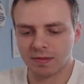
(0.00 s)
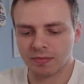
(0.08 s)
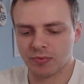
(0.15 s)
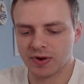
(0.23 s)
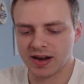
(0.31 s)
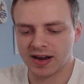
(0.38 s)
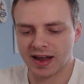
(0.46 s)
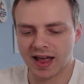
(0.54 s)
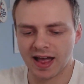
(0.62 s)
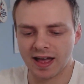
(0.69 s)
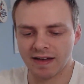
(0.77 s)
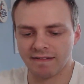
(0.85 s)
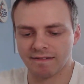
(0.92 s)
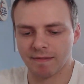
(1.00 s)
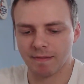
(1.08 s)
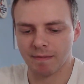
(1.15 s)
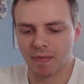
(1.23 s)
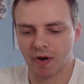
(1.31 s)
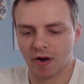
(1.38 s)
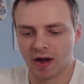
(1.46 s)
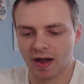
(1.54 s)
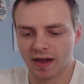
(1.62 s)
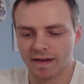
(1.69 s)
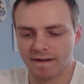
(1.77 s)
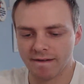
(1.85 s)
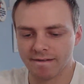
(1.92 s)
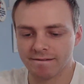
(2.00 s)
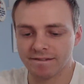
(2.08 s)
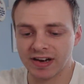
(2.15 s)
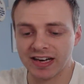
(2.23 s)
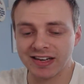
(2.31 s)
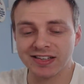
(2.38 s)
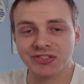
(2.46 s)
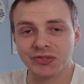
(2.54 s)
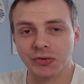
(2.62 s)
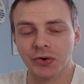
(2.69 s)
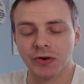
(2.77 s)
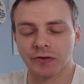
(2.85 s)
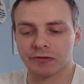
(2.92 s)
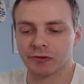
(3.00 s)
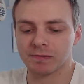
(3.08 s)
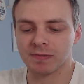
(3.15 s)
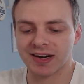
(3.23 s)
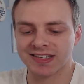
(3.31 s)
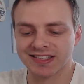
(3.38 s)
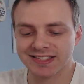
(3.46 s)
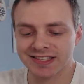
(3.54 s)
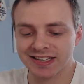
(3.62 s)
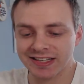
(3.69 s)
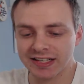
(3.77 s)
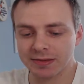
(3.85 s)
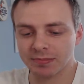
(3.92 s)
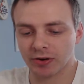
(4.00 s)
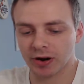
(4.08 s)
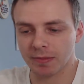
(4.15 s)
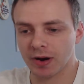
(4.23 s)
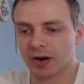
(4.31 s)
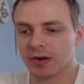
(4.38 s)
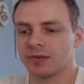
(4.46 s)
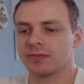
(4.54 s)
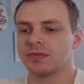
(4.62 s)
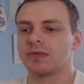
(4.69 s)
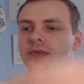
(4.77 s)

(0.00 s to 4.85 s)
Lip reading: up we have my Venusaur from my CD promo.